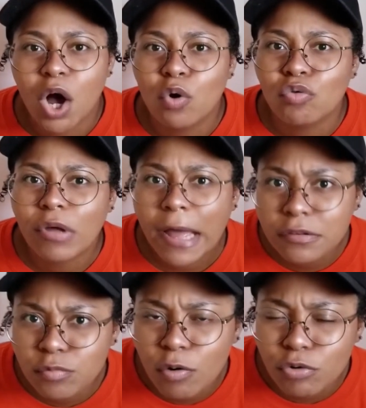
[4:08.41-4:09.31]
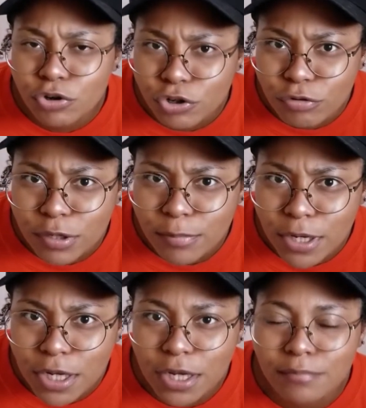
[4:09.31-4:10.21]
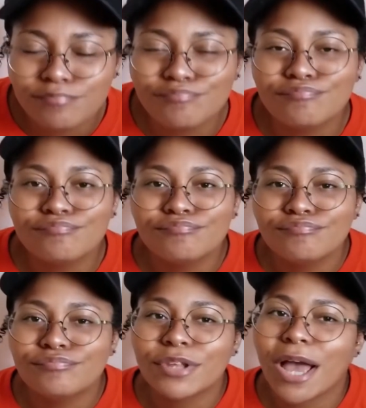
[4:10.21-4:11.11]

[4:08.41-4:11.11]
oh, that's what we're doing, Biniam.